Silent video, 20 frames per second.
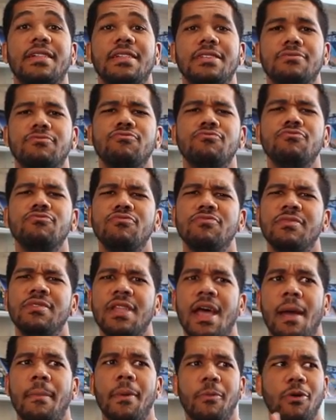Phyllis
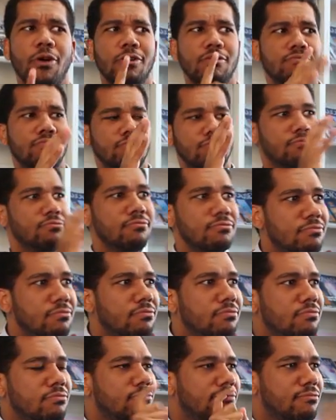mentioned that he stood
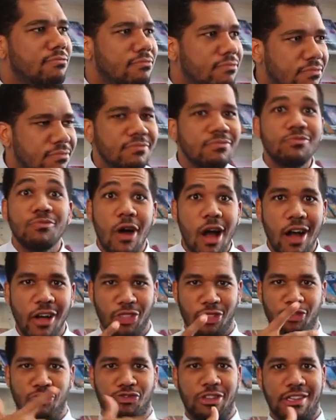out for three
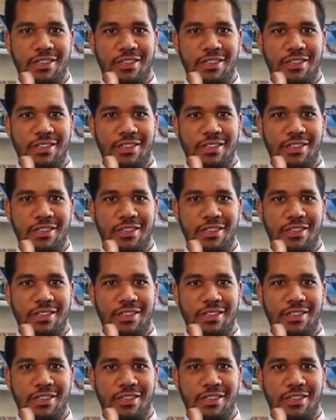reasons